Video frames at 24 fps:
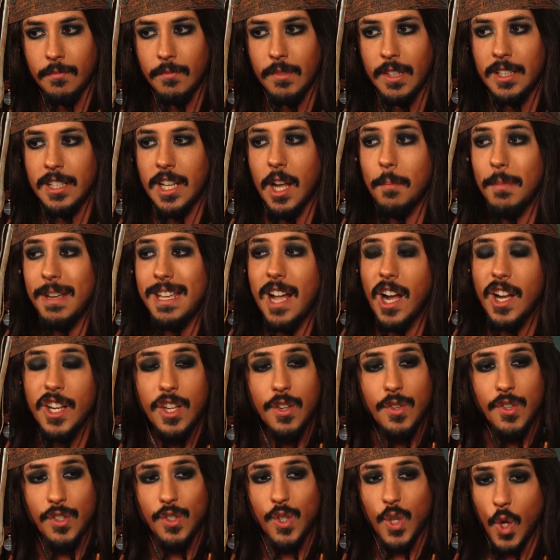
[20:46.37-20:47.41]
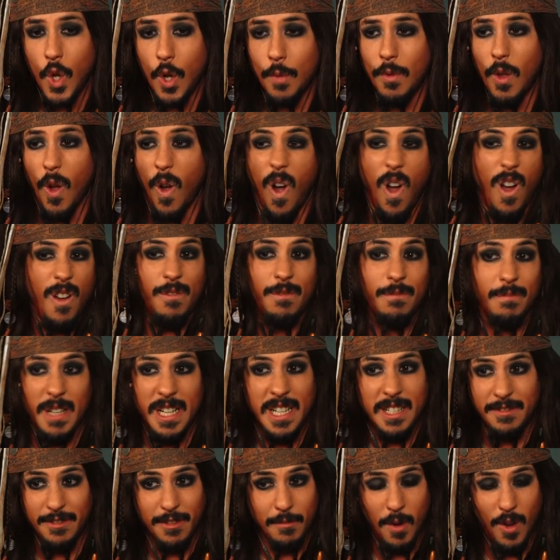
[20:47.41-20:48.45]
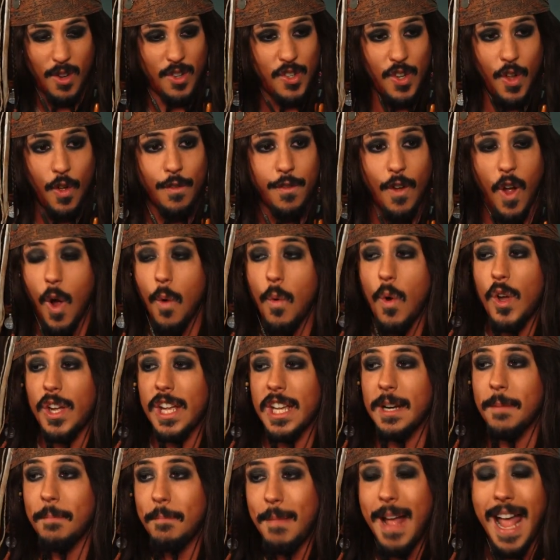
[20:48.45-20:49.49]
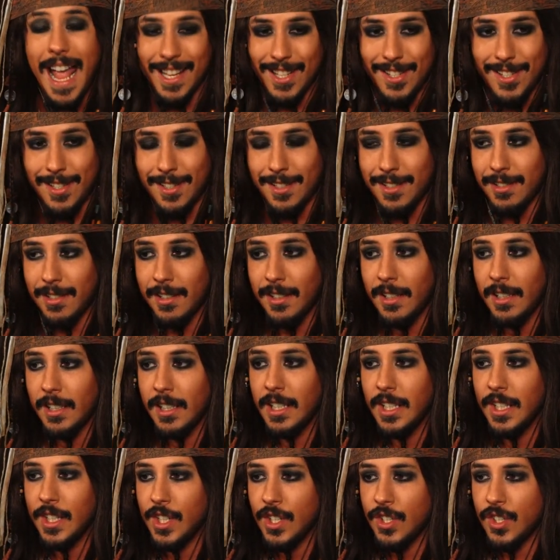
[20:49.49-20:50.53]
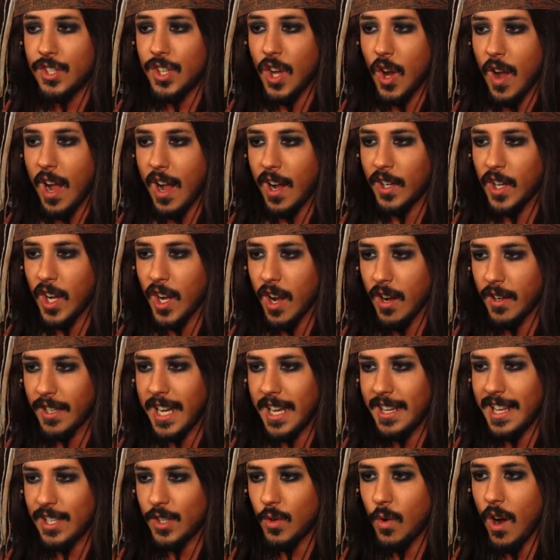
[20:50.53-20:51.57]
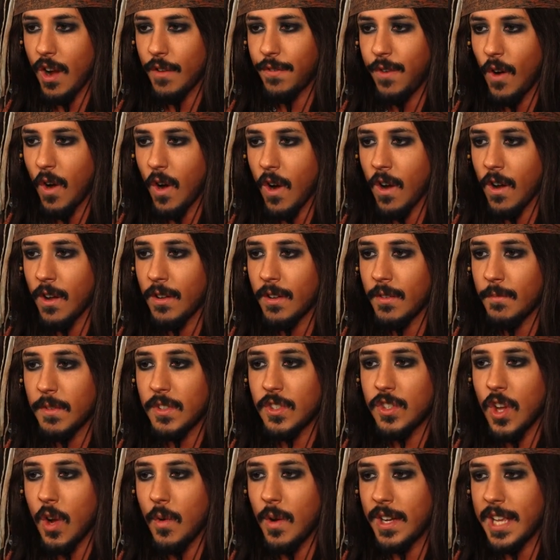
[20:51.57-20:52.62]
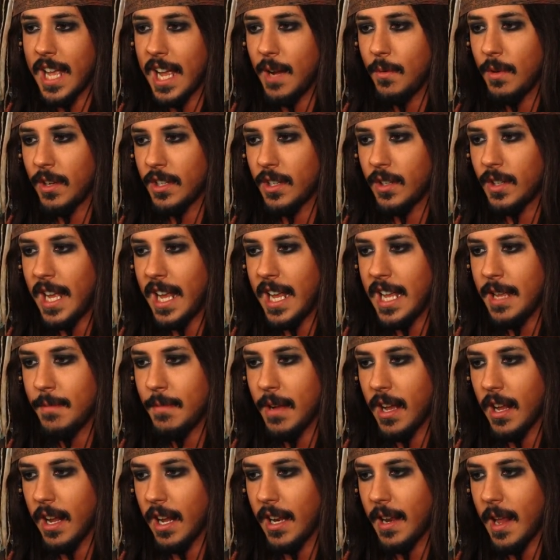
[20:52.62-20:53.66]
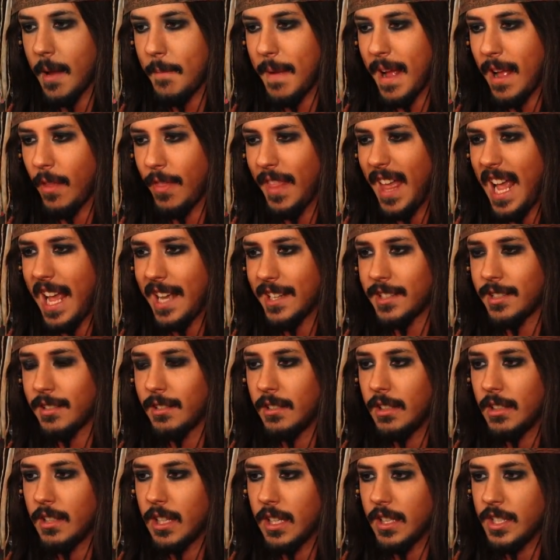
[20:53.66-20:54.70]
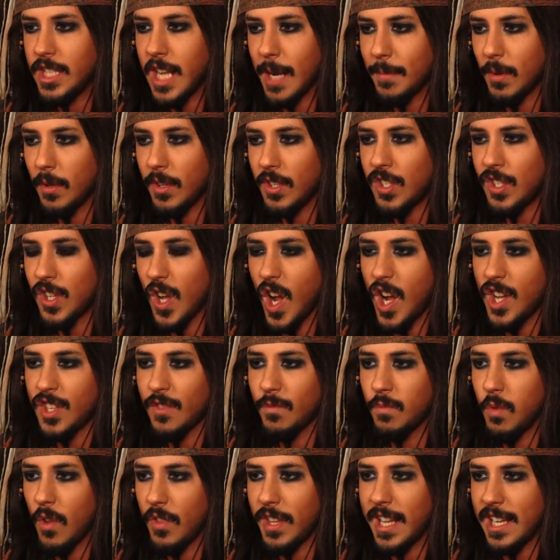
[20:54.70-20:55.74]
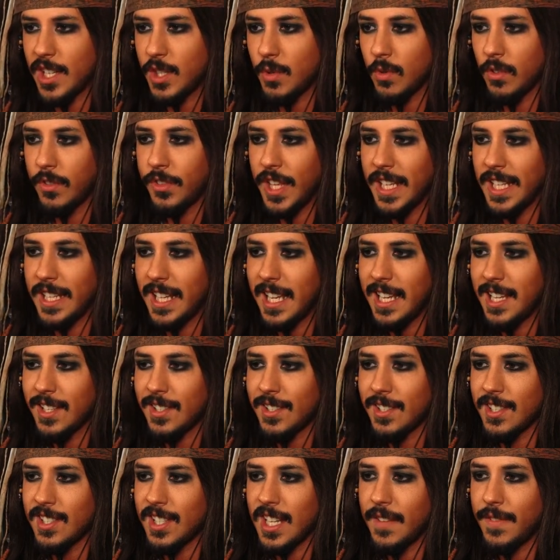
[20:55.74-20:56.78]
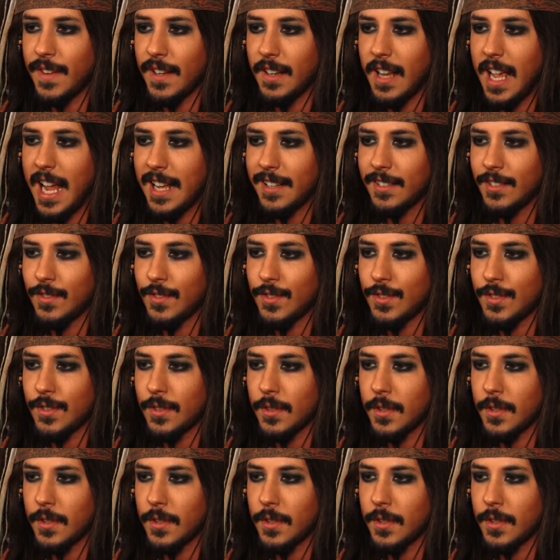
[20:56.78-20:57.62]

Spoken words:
Now me, I use a term that I've made for myself. I work in a mast. So I go, okay, that's quite far. So okay, we're going to aim about that. Double the size of what the actual thing is and see if it lands.